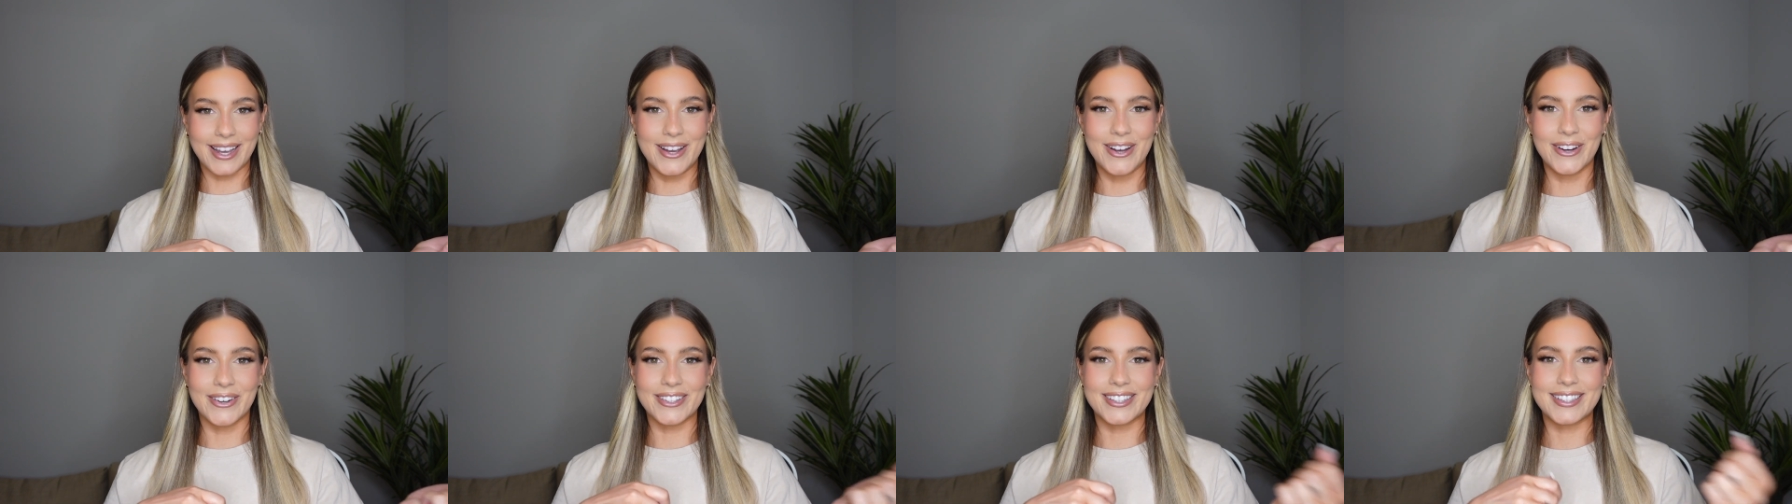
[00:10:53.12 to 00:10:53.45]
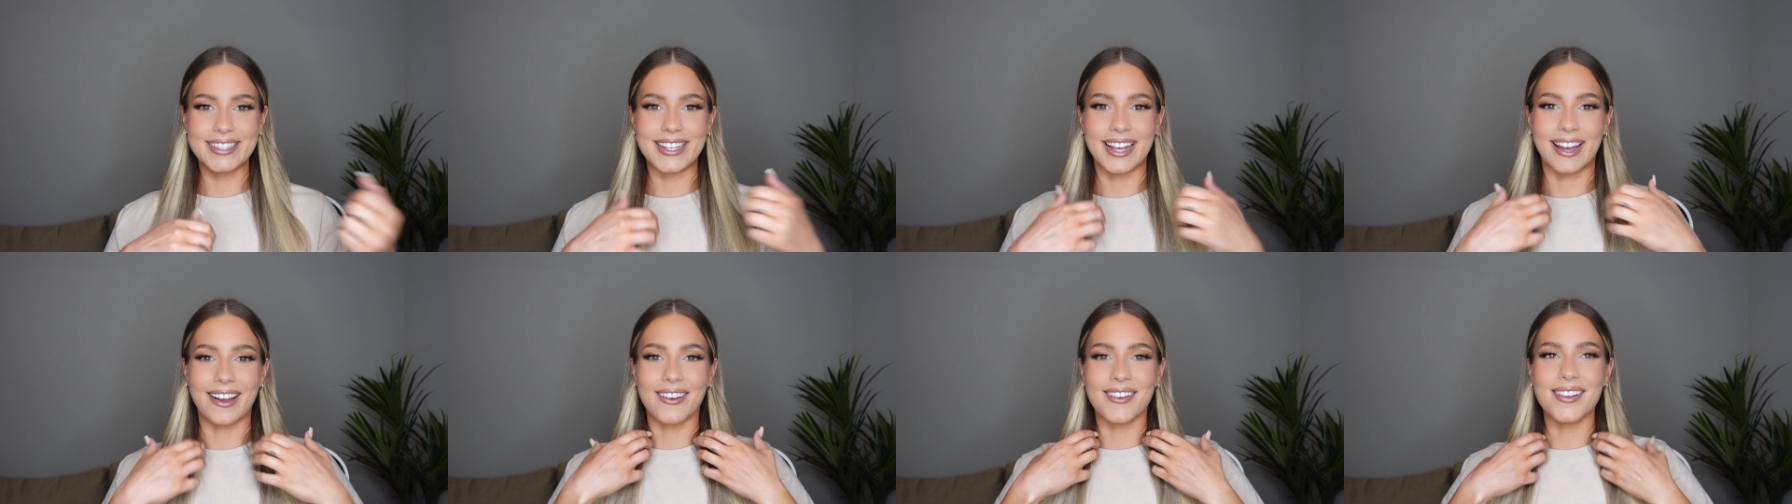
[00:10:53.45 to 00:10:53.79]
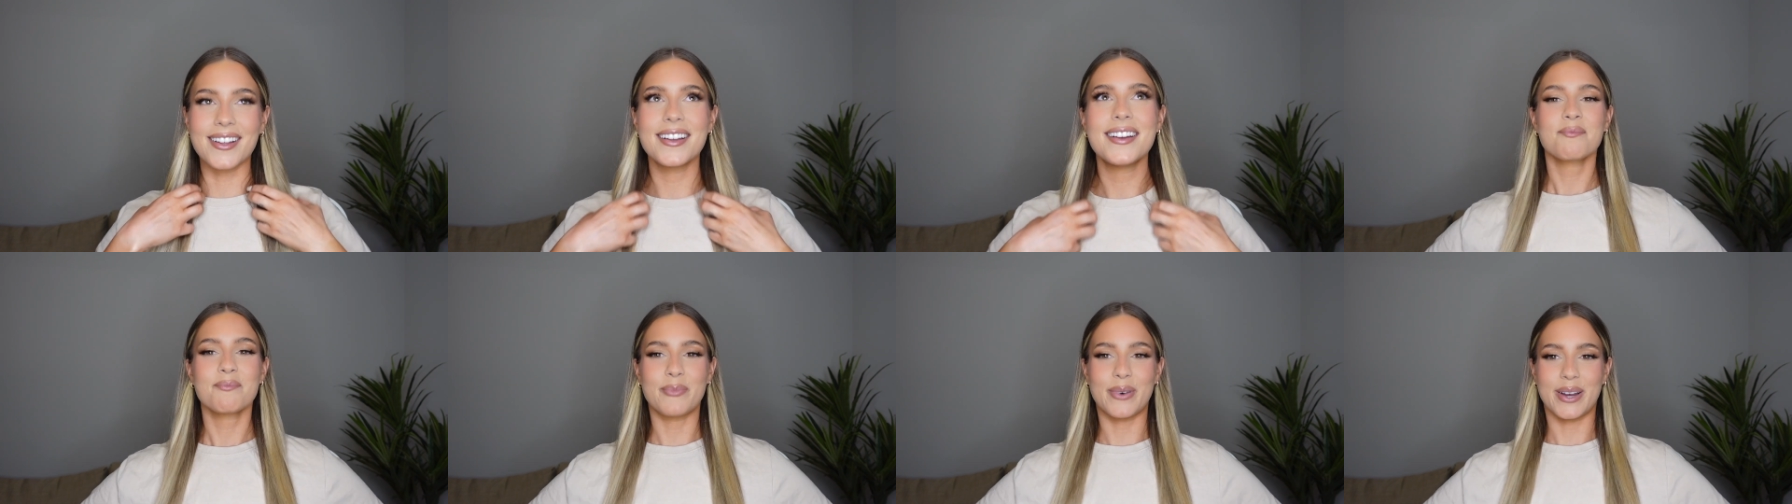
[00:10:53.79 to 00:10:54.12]

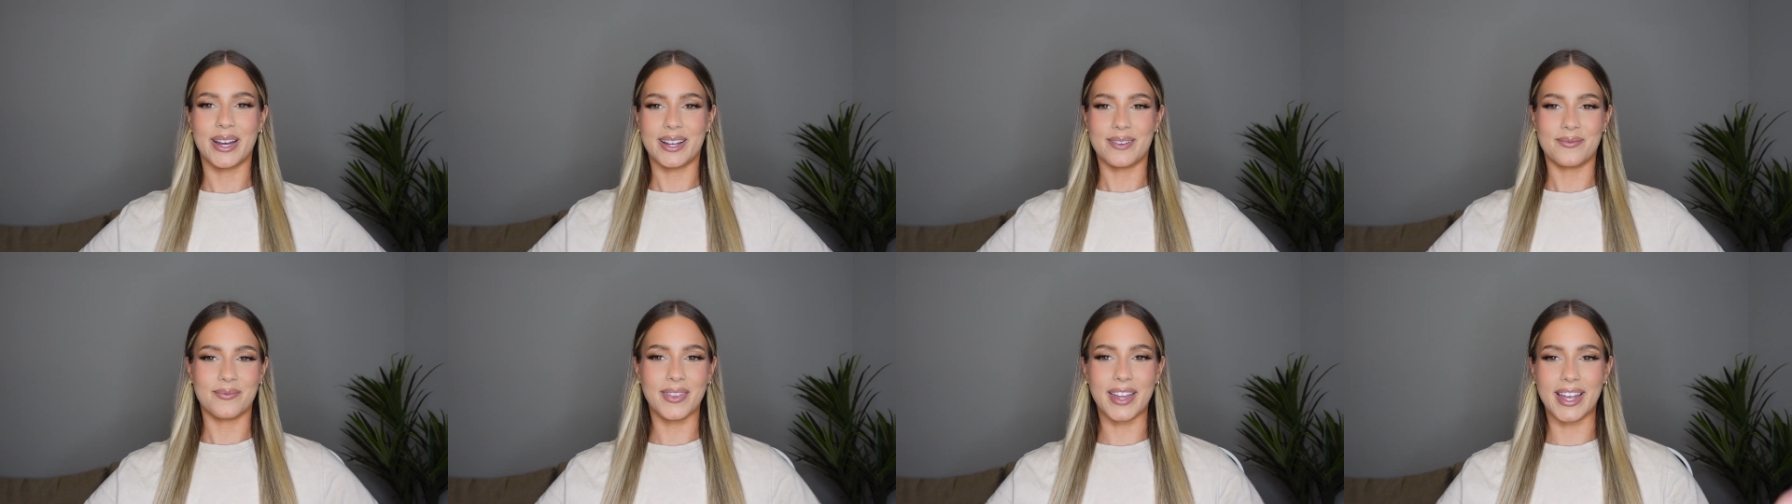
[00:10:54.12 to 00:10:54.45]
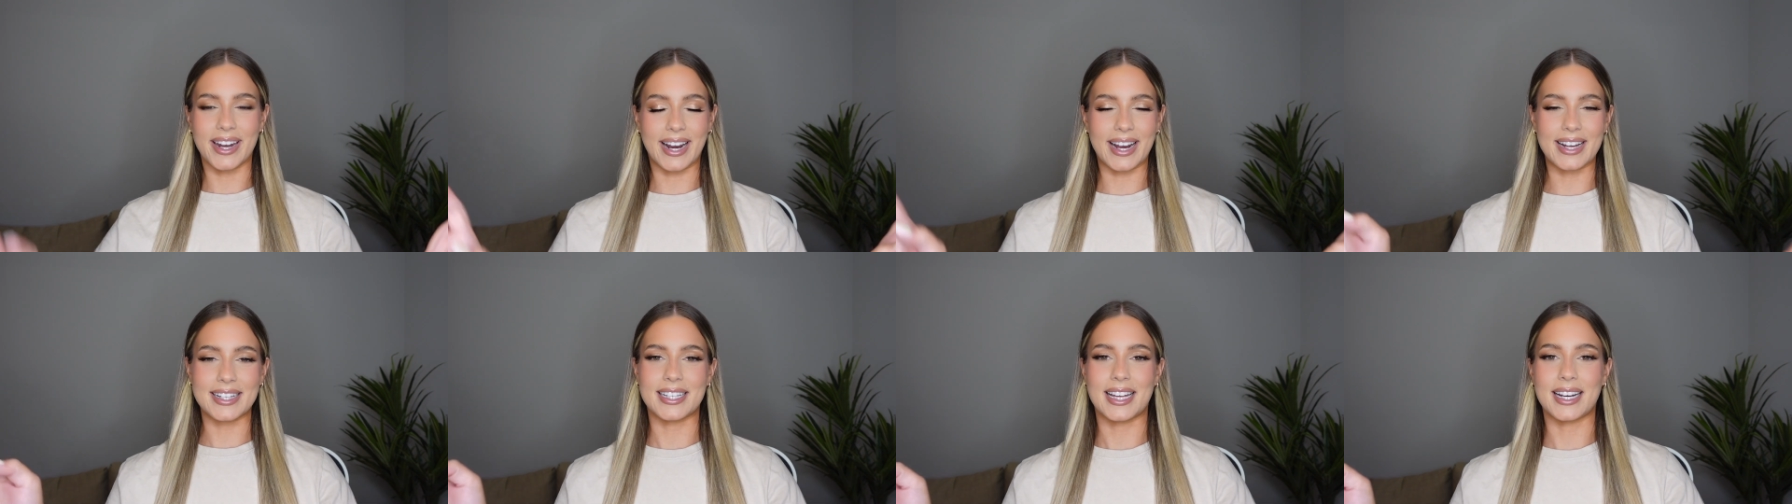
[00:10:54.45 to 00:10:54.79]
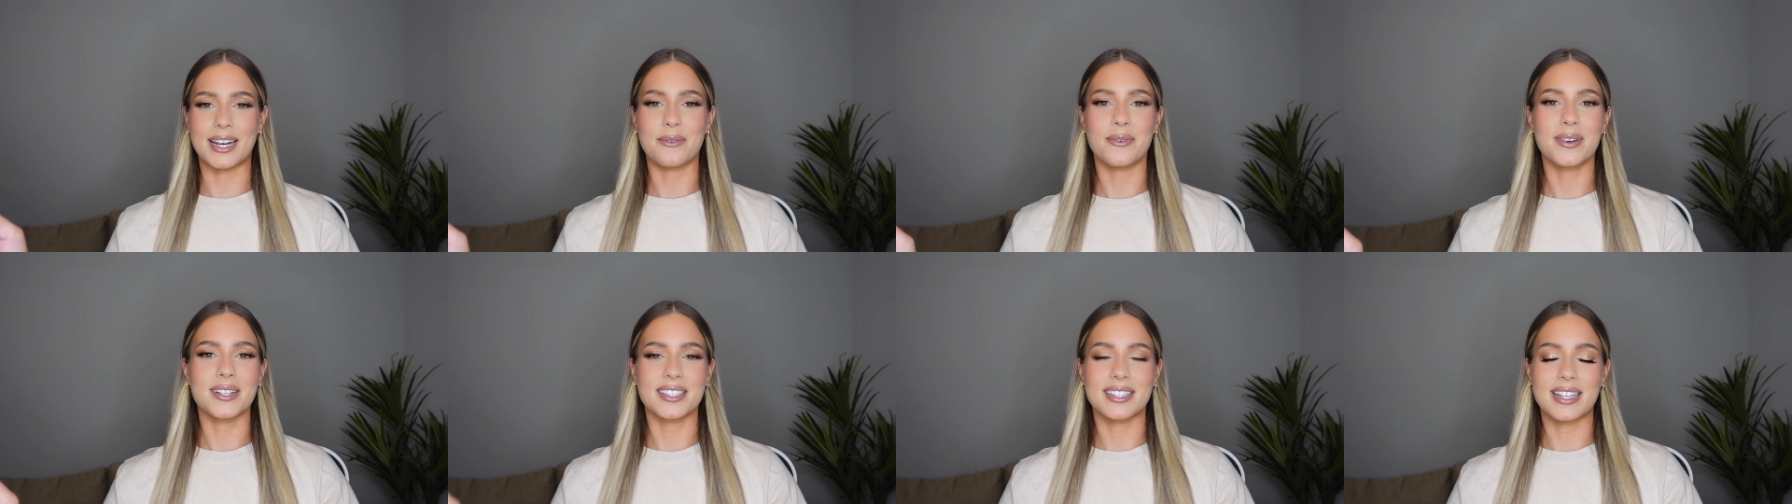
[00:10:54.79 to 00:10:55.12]
hotel. But like I said,
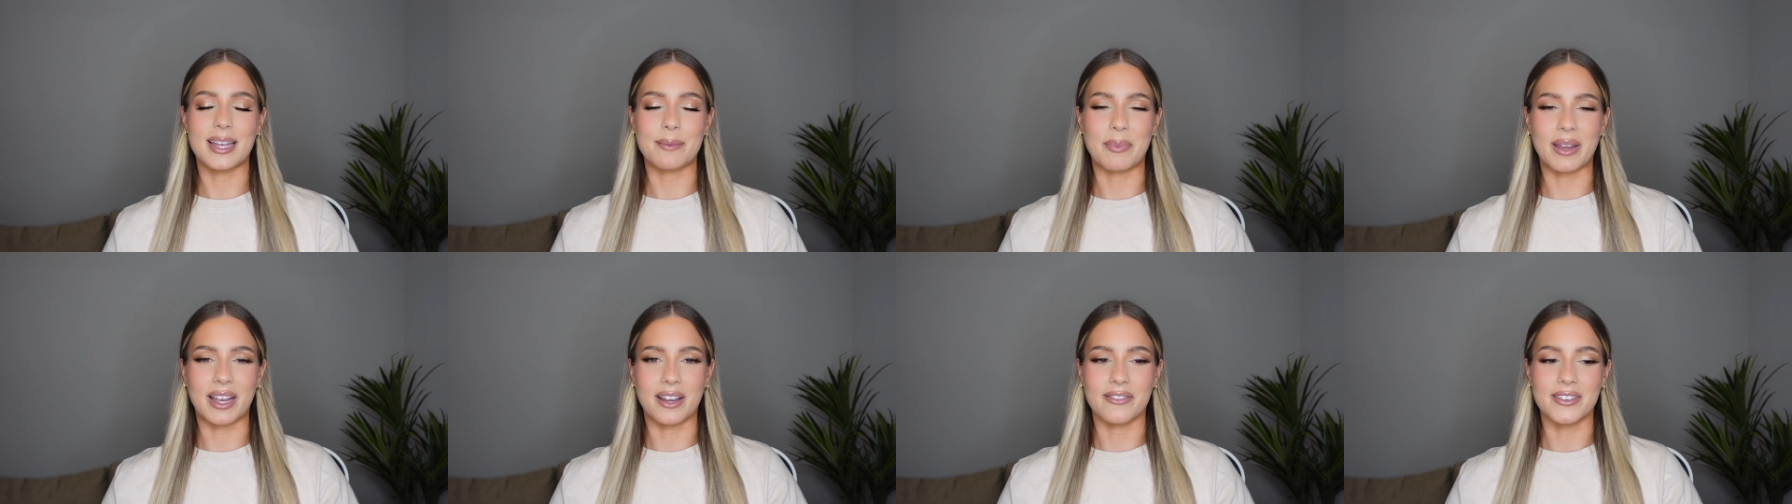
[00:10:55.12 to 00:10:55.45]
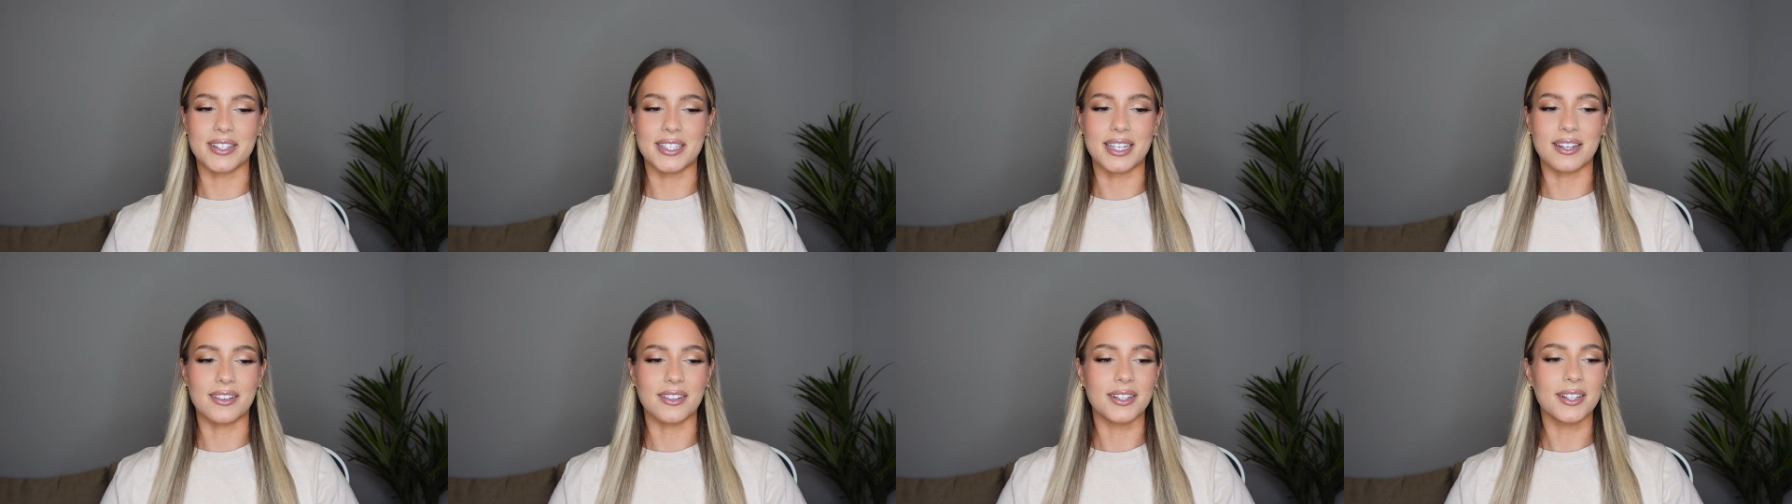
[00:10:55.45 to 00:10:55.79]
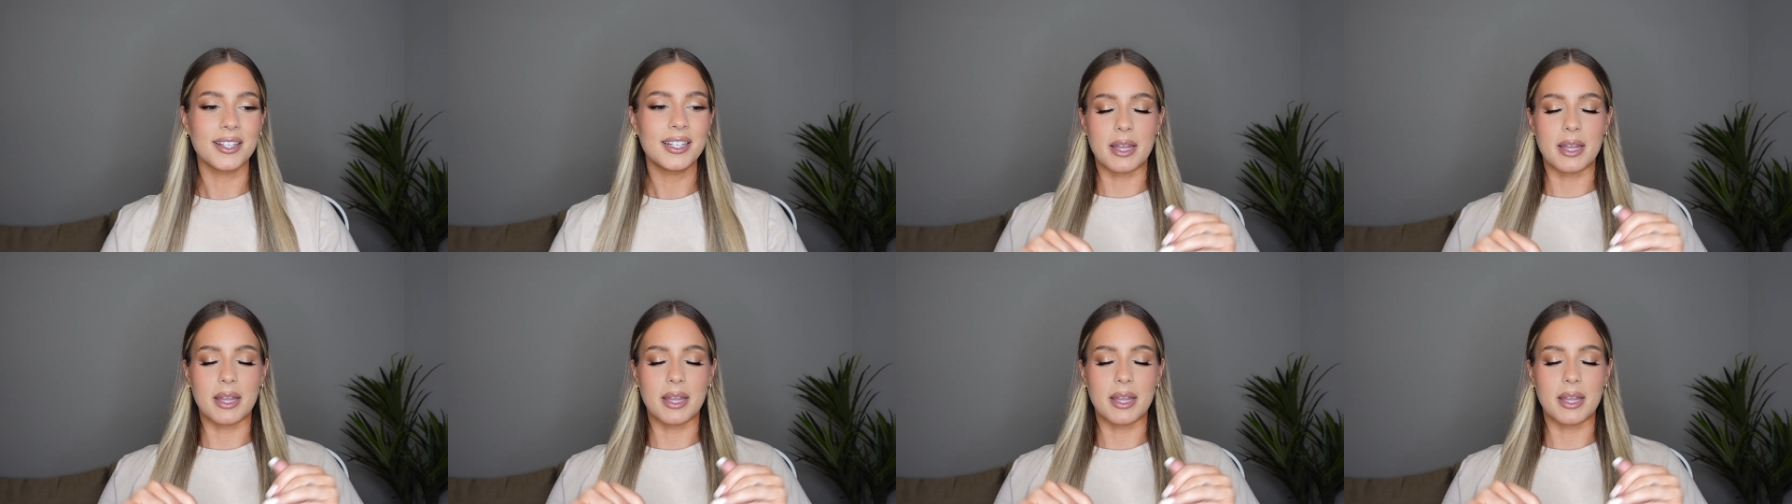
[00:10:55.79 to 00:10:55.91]
it wasn't that big of a deal.